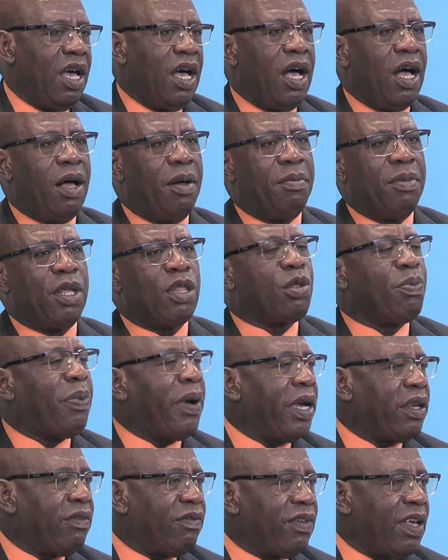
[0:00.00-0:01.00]
Um, in
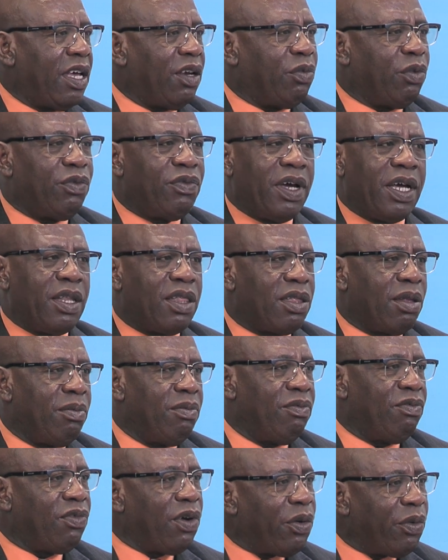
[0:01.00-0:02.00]
spite of that, we've had
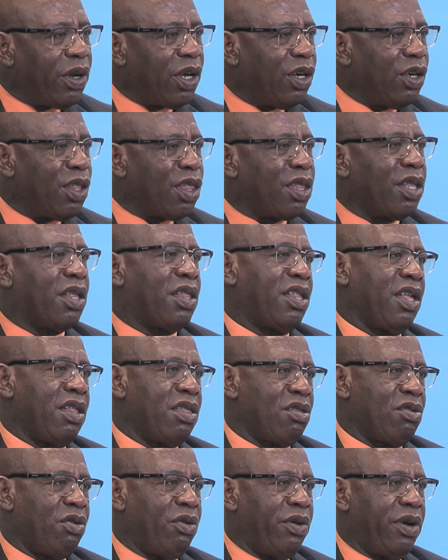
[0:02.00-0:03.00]
some very good
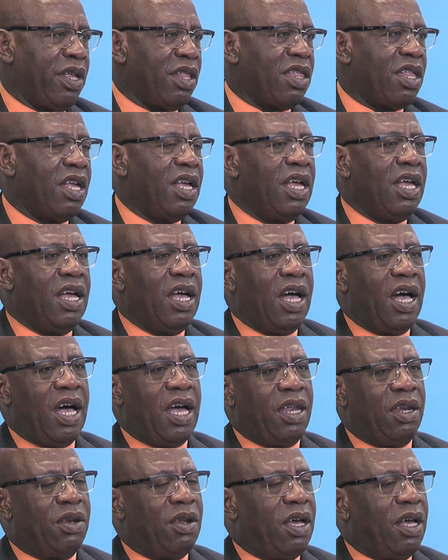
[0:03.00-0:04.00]
success stories,
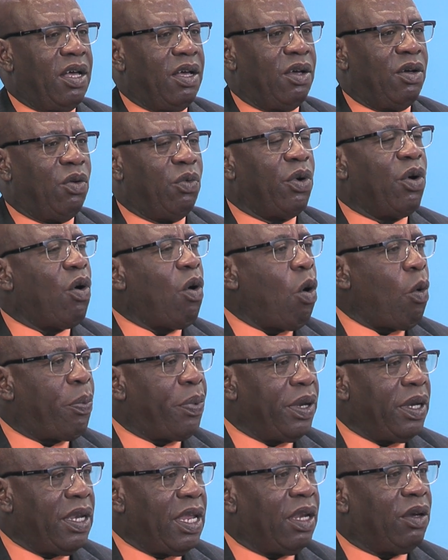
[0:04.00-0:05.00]
and uh, we're
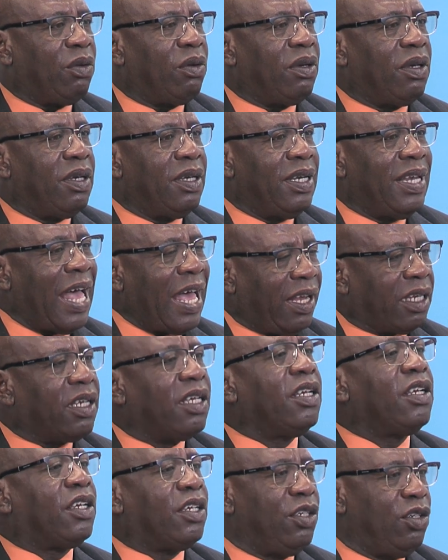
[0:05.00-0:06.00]
hoping that that
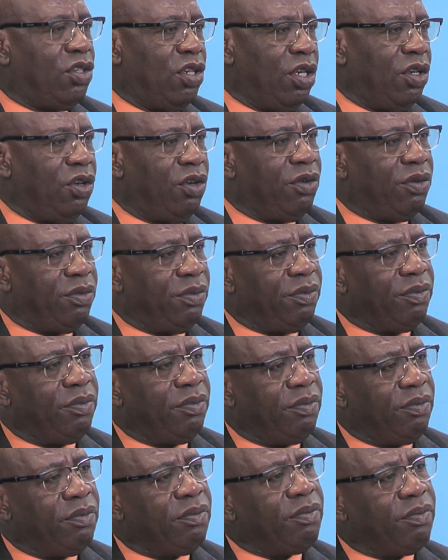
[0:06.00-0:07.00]
can continue.
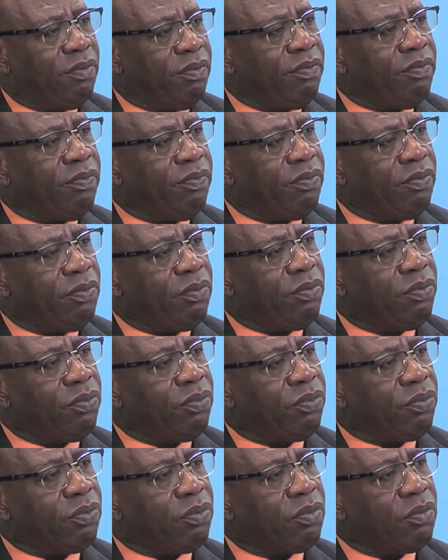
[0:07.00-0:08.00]
Okay, wonderful.
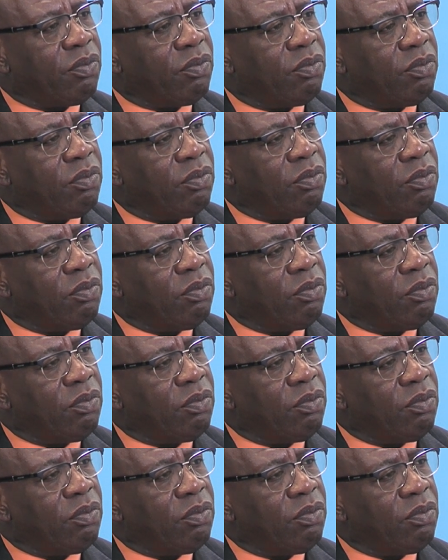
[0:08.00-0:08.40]
Now, we